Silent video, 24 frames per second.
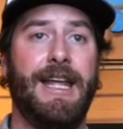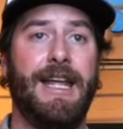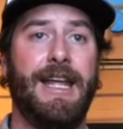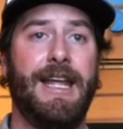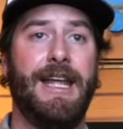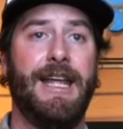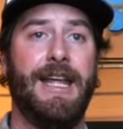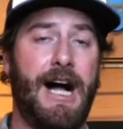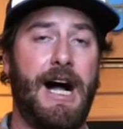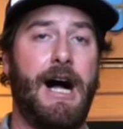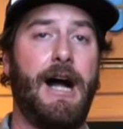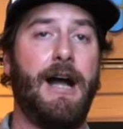
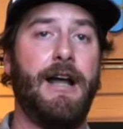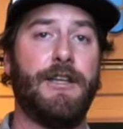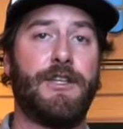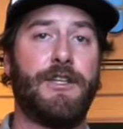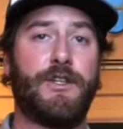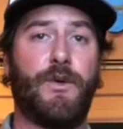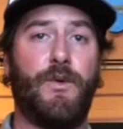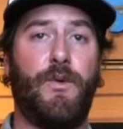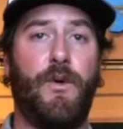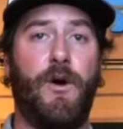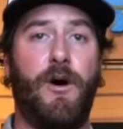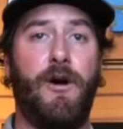is the
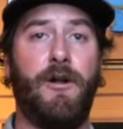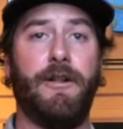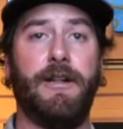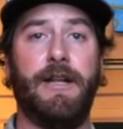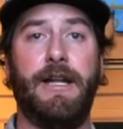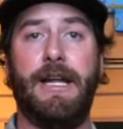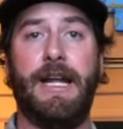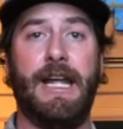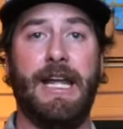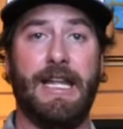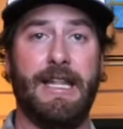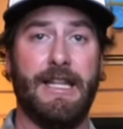highest
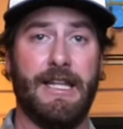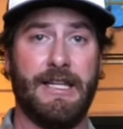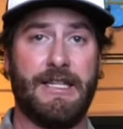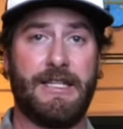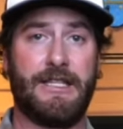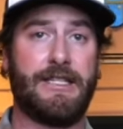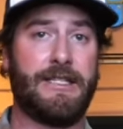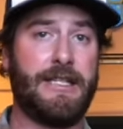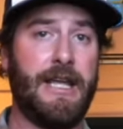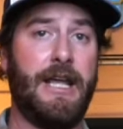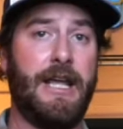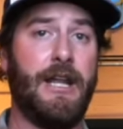quality in the
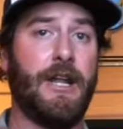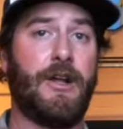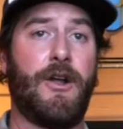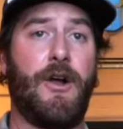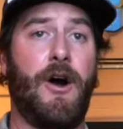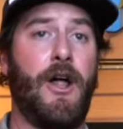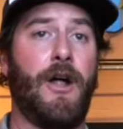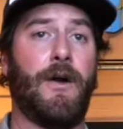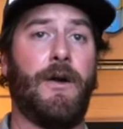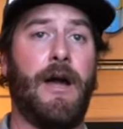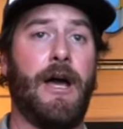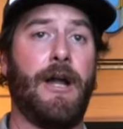state of
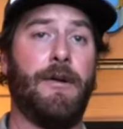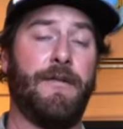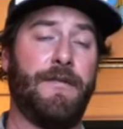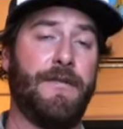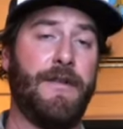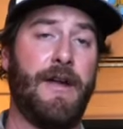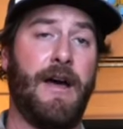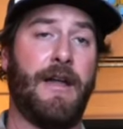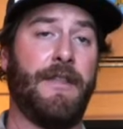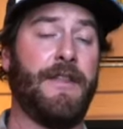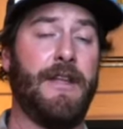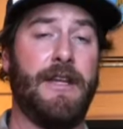Colorado,
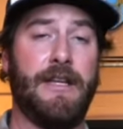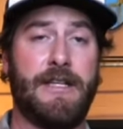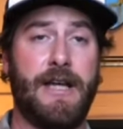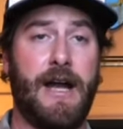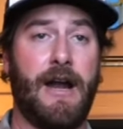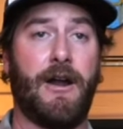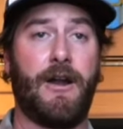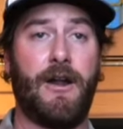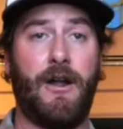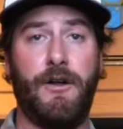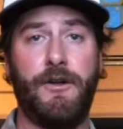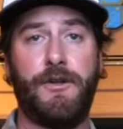if not the
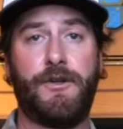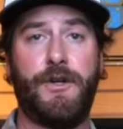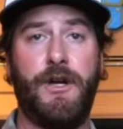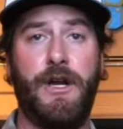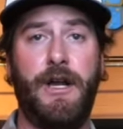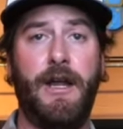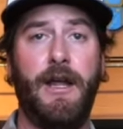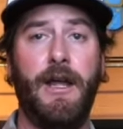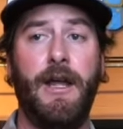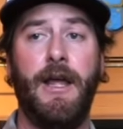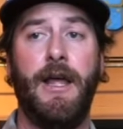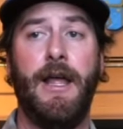entire
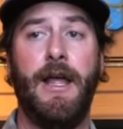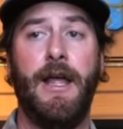country.